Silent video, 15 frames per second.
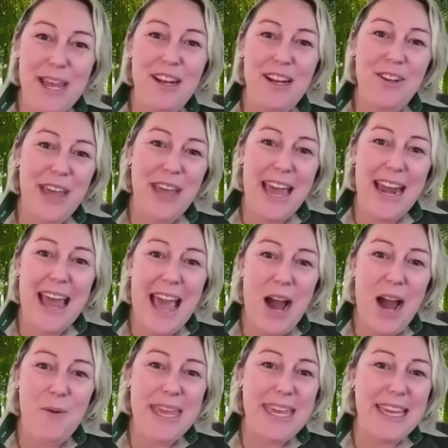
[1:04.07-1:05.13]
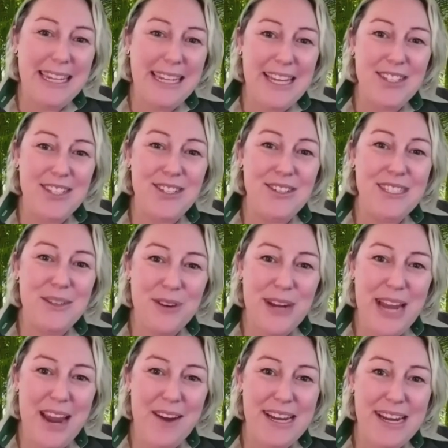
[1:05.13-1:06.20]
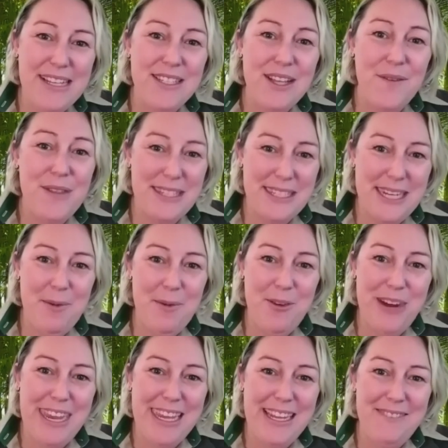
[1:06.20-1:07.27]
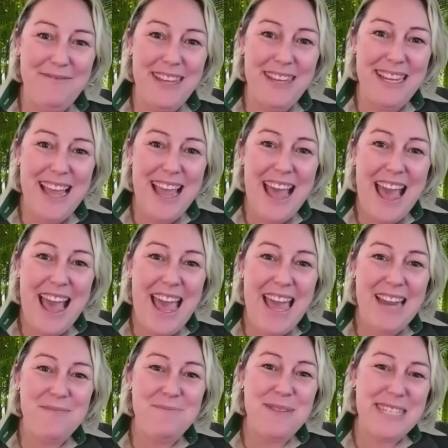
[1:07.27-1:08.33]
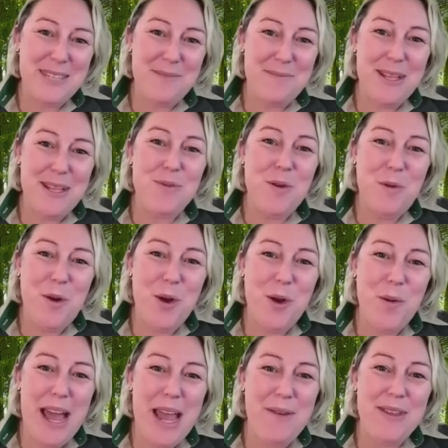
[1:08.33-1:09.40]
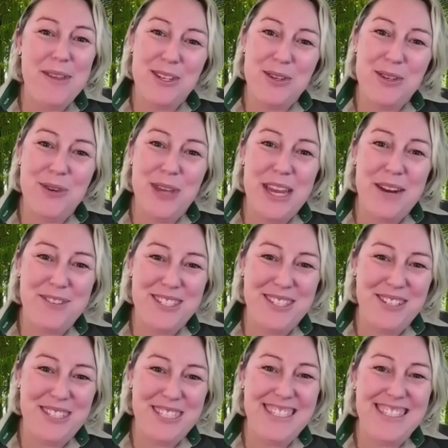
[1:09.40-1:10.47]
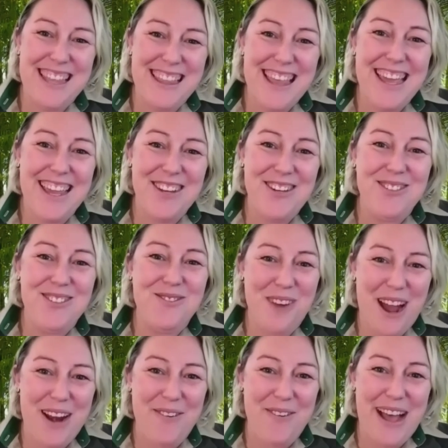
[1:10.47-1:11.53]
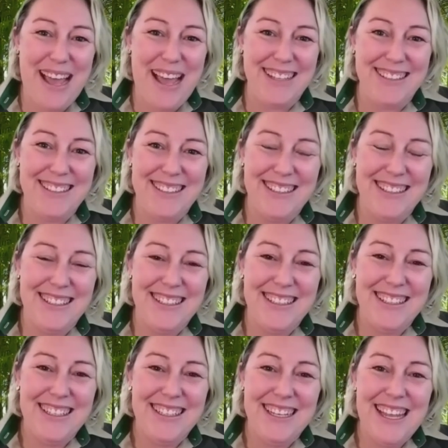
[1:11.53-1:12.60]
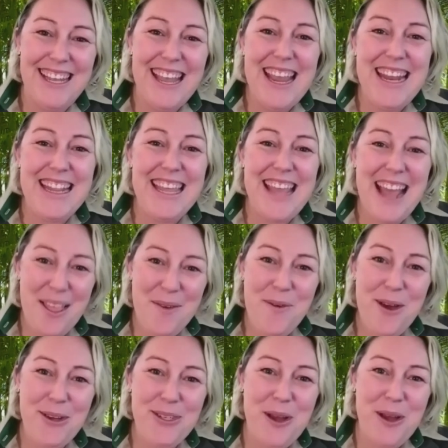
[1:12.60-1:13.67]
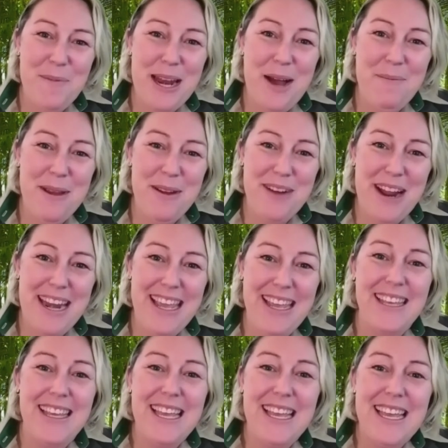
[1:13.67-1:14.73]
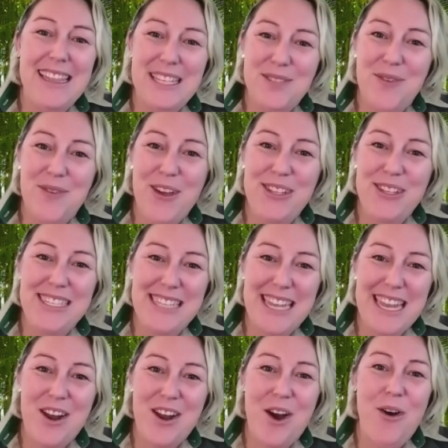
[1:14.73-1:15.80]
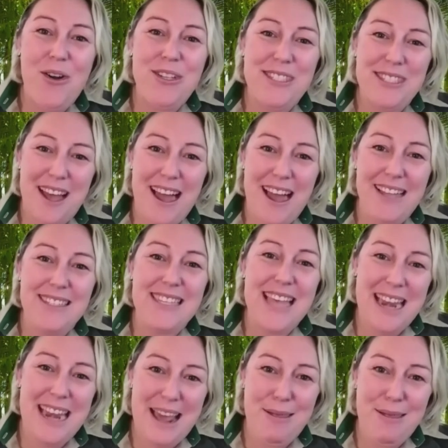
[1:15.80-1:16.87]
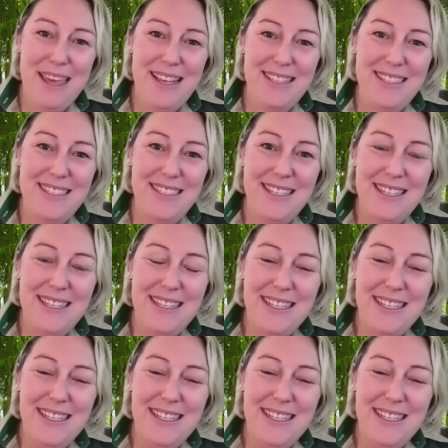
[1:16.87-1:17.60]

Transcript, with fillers: going to look at how we can link to different areas of the STEM curriculum and participants will walk away with a toolkit of resources that they can use right away. In the other workshop that I'll be running, this focuses in on science and ethics.